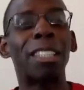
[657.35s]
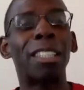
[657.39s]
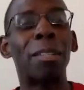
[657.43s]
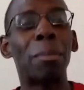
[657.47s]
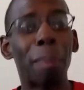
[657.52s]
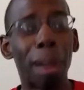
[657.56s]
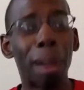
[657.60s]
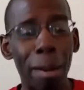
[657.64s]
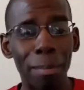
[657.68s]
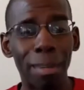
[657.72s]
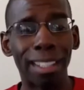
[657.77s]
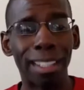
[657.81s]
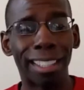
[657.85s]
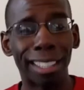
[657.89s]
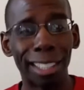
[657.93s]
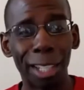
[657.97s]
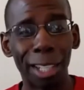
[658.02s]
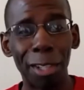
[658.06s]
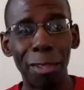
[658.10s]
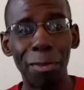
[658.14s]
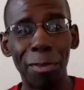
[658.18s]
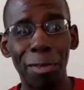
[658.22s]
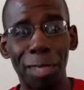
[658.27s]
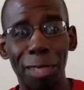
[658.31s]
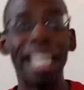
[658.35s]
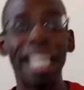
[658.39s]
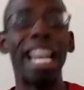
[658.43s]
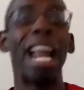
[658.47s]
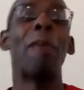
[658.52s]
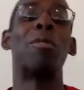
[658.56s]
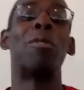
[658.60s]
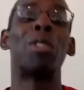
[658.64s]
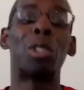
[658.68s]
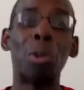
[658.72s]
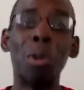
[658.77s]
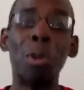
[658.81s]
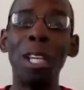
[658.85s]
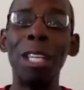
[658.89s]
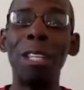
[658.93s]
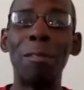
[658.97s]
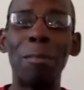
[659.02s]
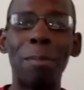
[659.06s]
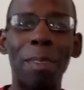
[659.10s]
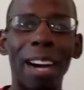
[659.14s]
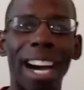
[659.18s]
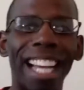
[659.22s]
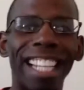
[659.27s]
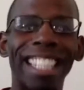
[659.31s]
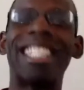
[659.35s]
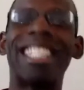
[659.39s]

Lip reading: about myself. Then I would tweet about it.